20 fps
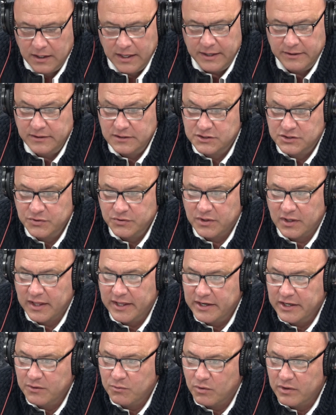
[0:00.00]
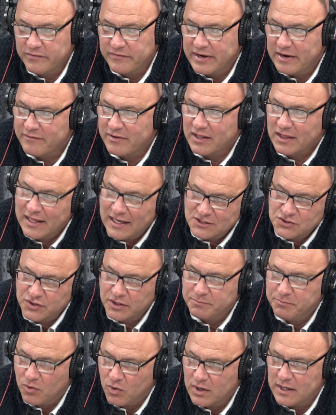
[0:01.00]
Hey, sooner or later, you won't even have an
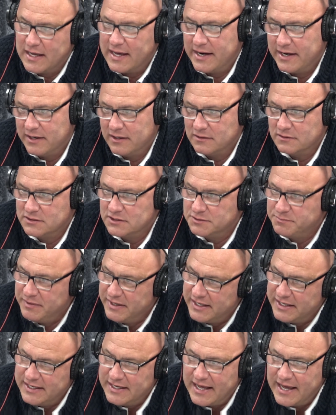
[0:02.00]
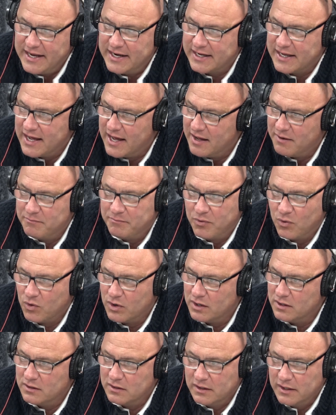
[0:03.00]
electric port on it. It'll just be a datacom
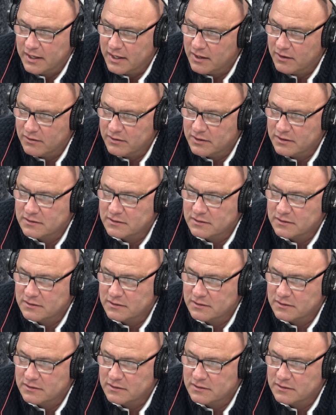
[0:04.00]
port, you know?